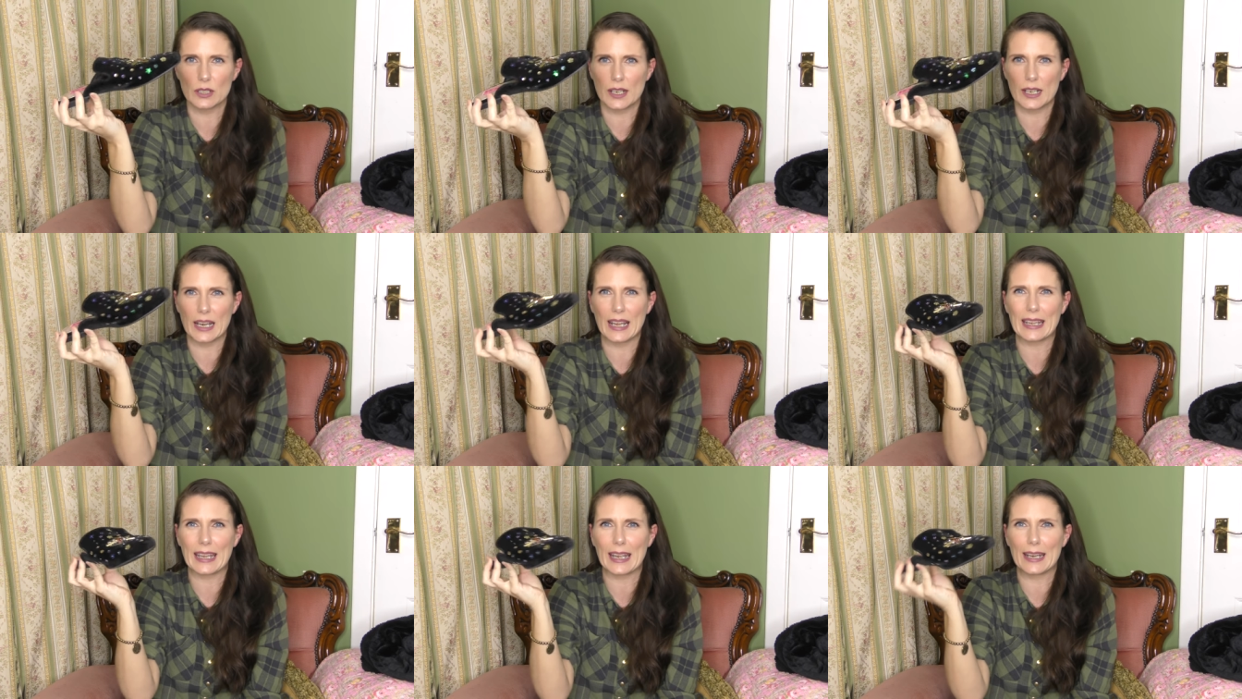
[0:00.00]

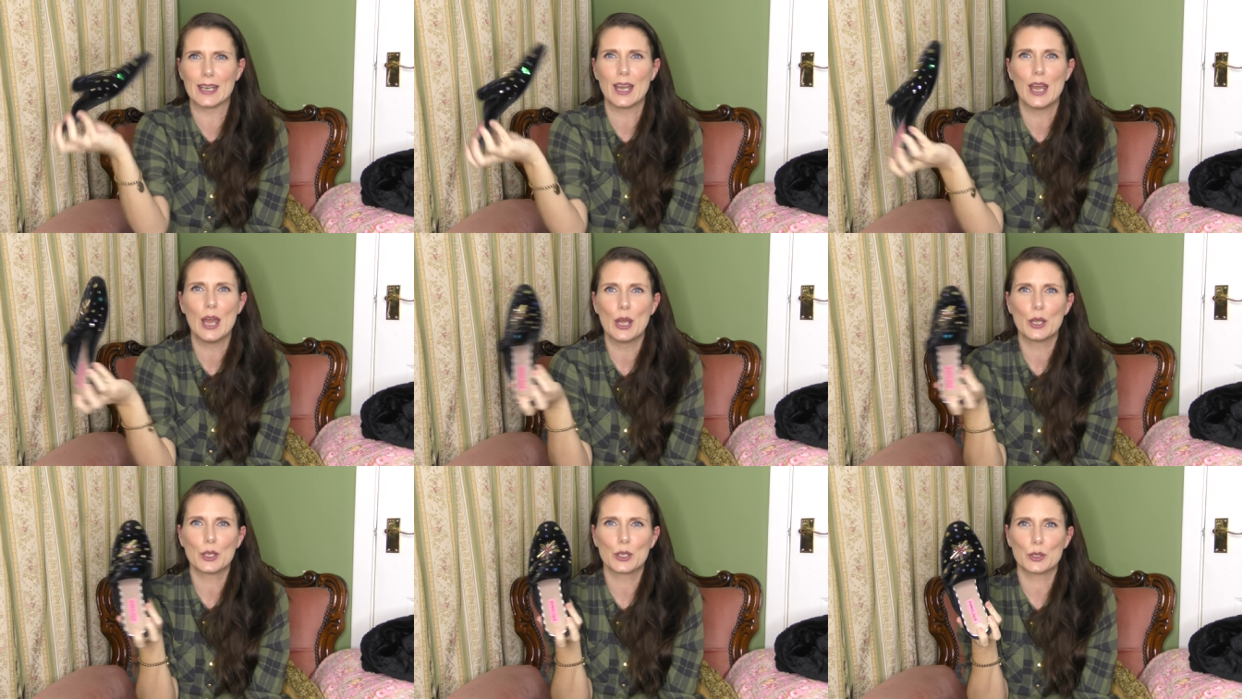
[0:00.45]
And again,
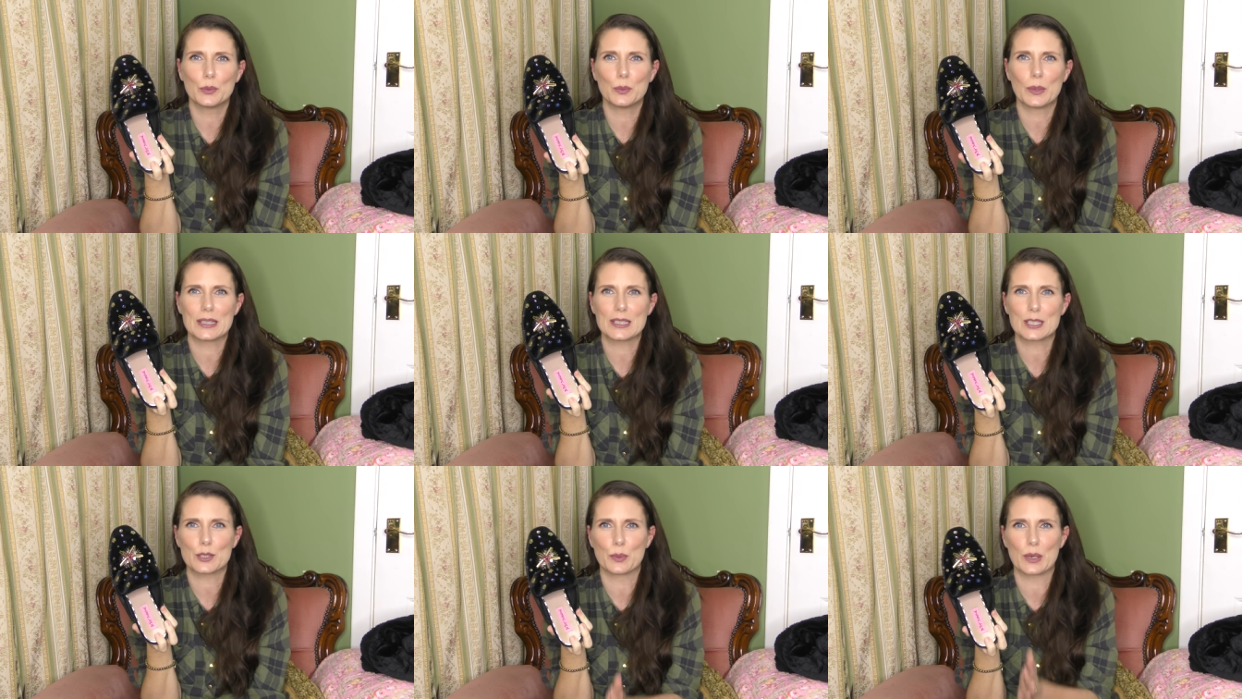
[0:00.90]
good
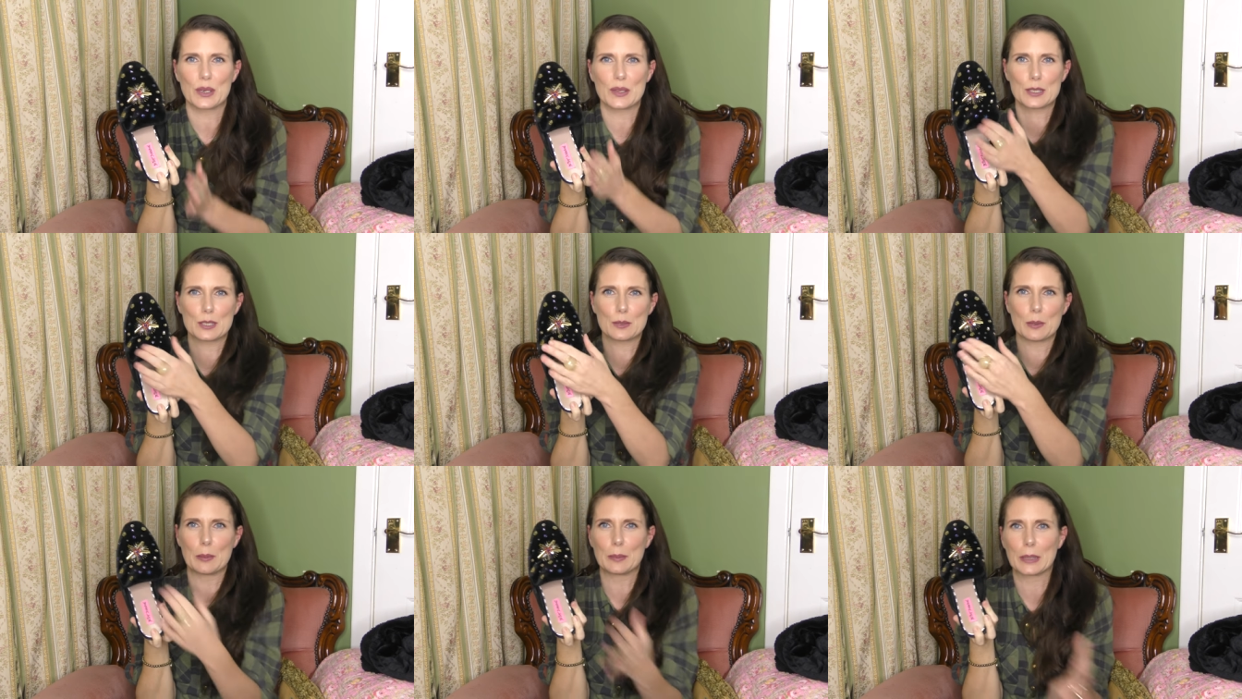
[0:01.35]
ones to wear at the
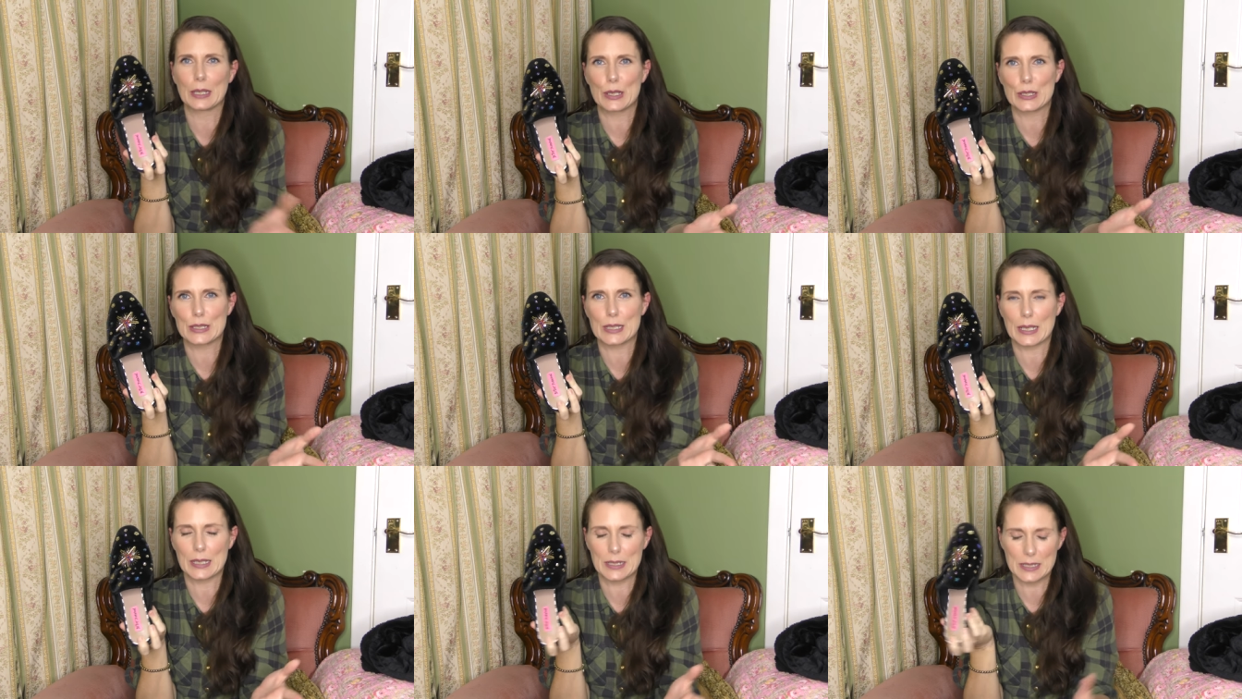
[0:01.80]
swimming
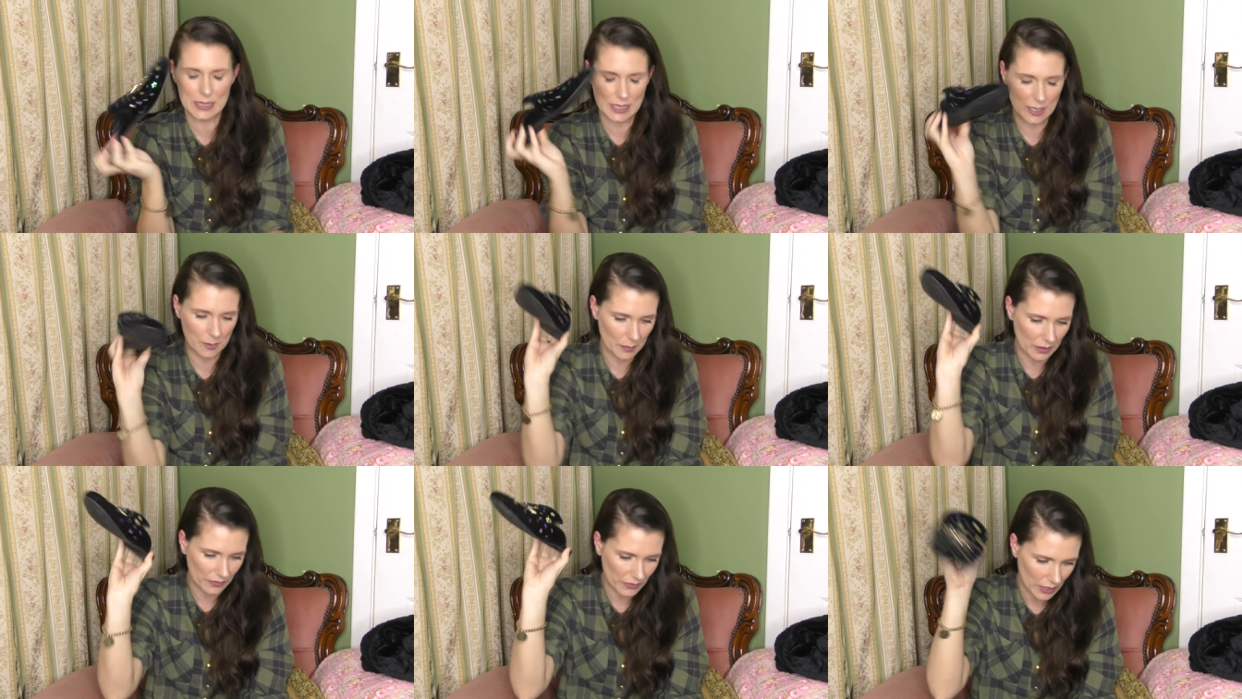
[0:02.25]
because I can
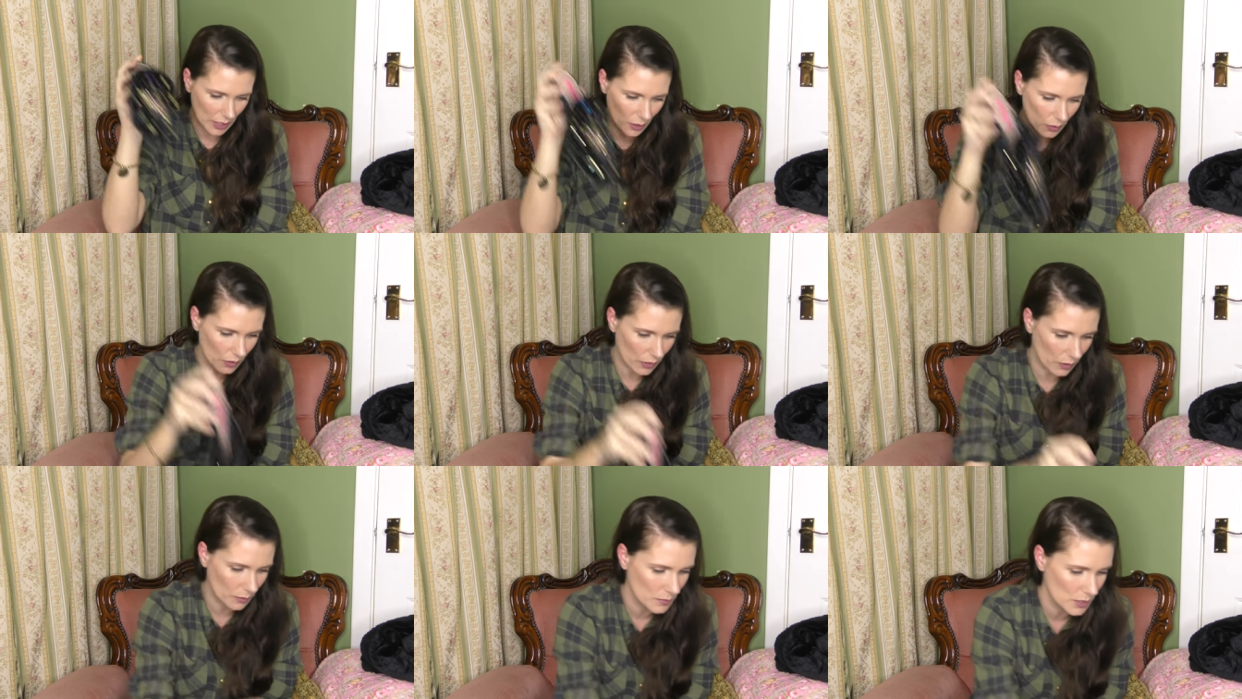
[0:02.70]
slip my feet
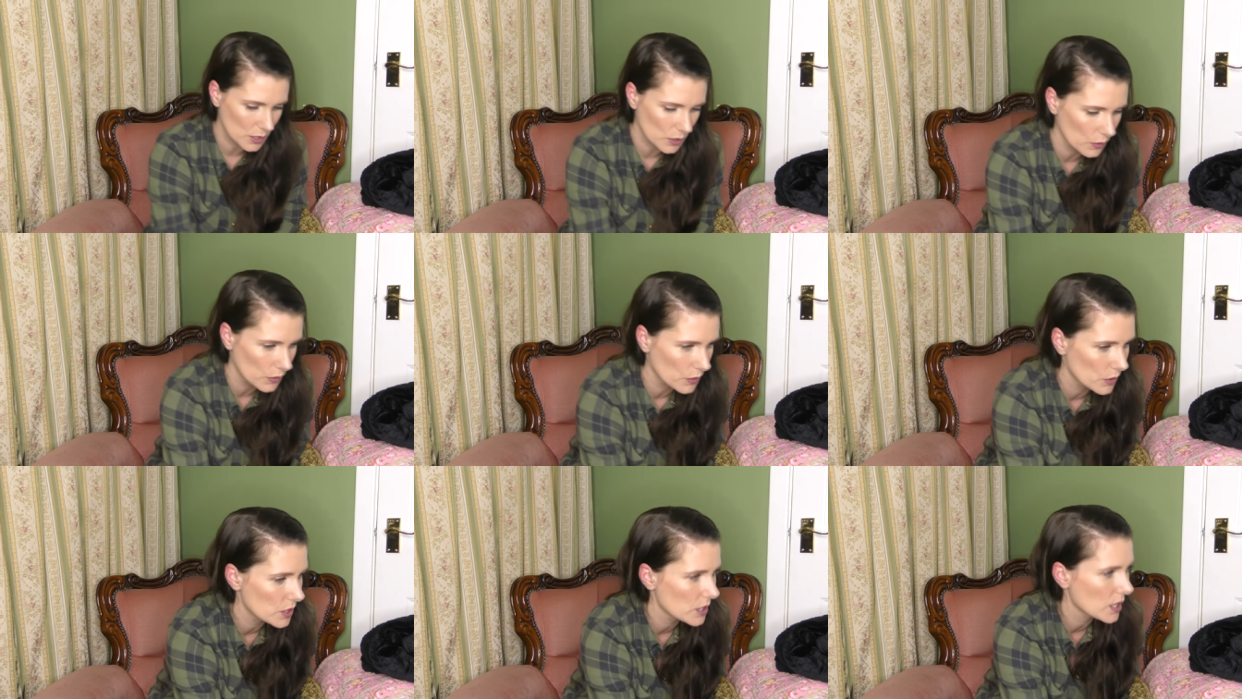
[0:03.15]
out of them,
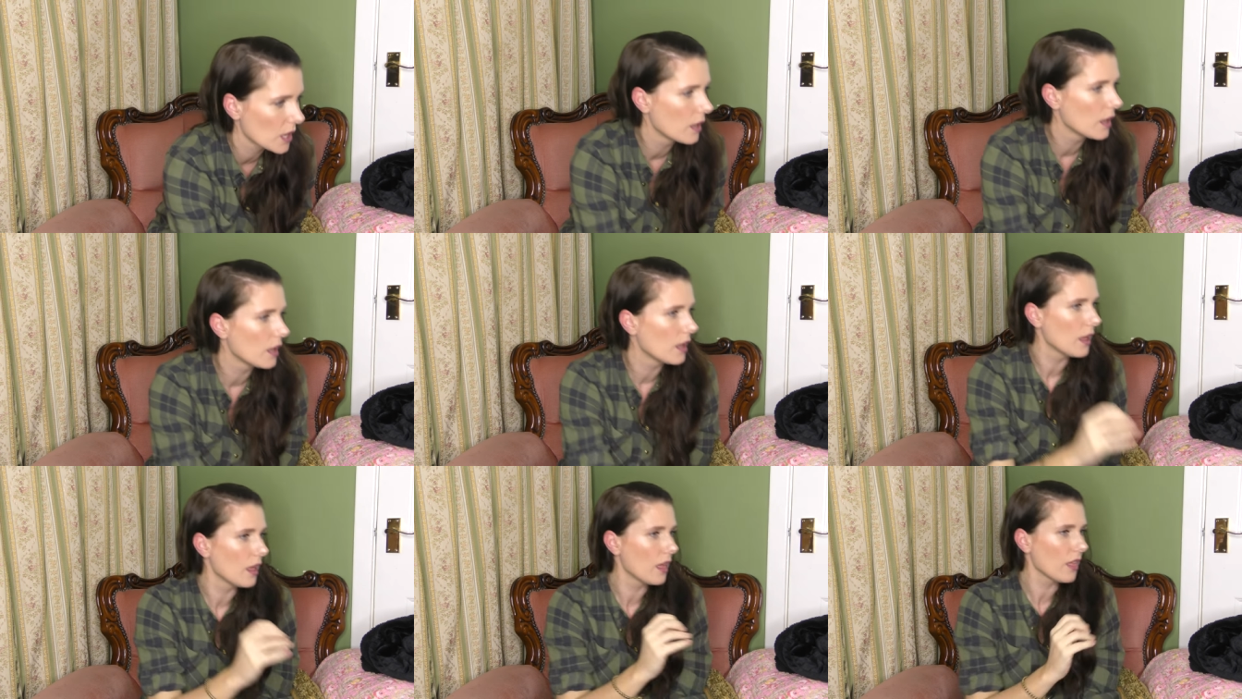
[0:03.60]
so there's
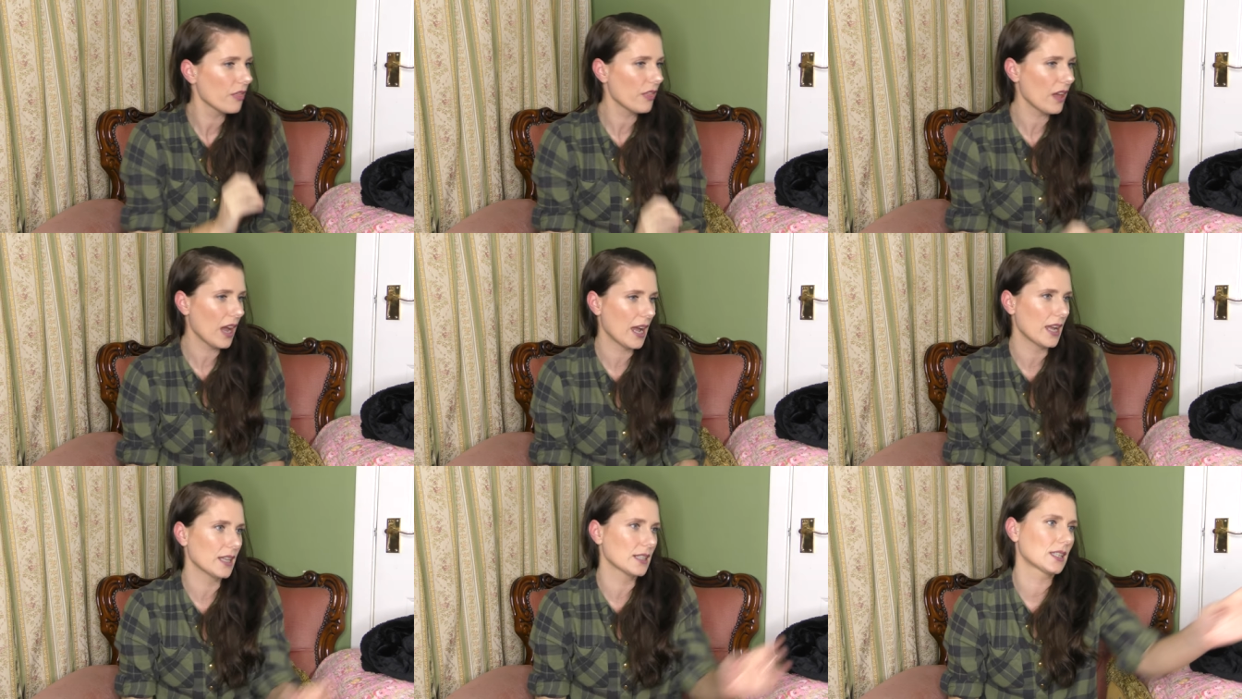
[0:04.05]

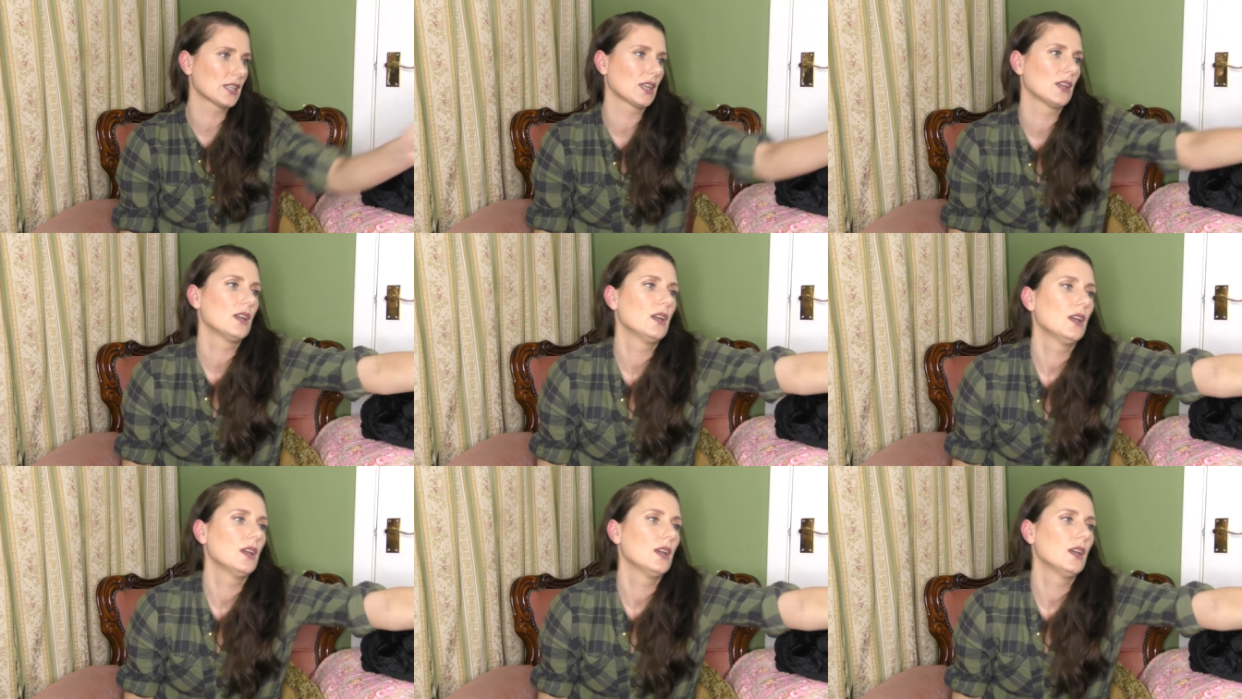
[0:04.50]
that.